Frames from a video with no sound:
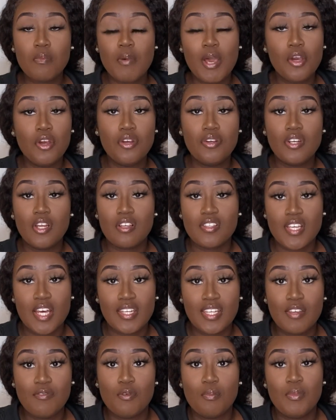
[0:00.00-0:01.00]
my own nails
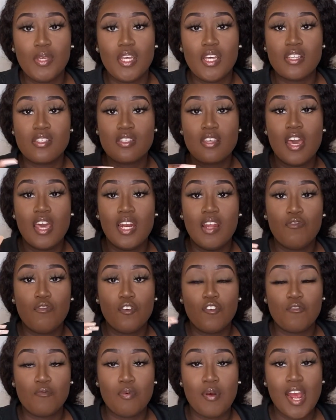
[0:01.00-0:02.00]
had given me a certain
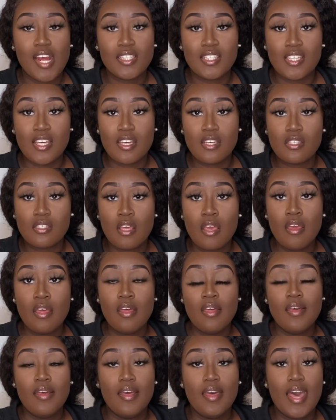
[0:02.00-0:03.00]
level of practice,
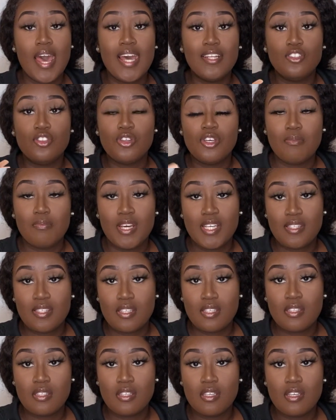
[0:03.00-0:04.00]
and doing my
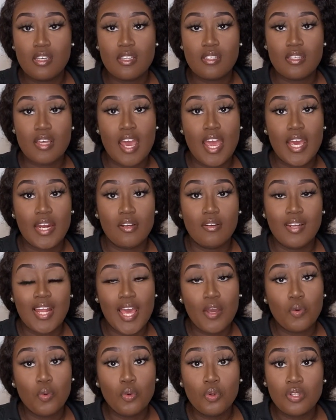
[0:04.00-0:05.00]
sisters and
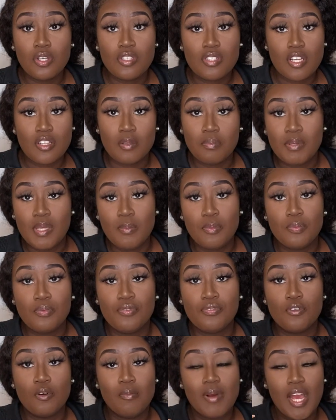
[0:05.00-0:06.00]
like all those other people
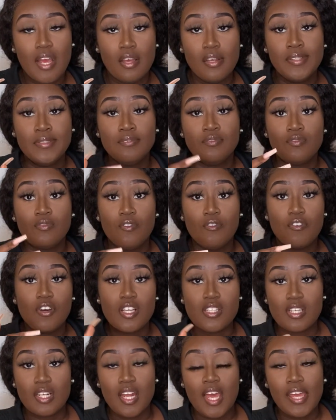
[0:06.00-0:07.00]
before my
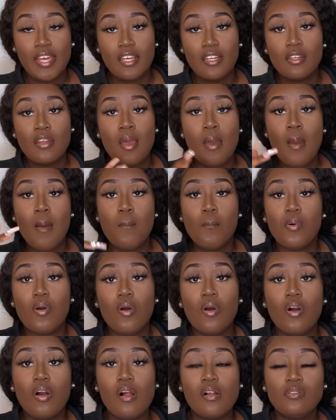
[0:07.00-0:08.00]
first client.
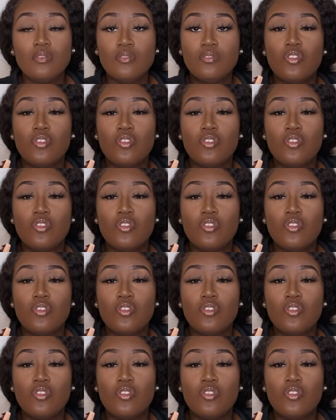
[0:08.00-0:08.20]
But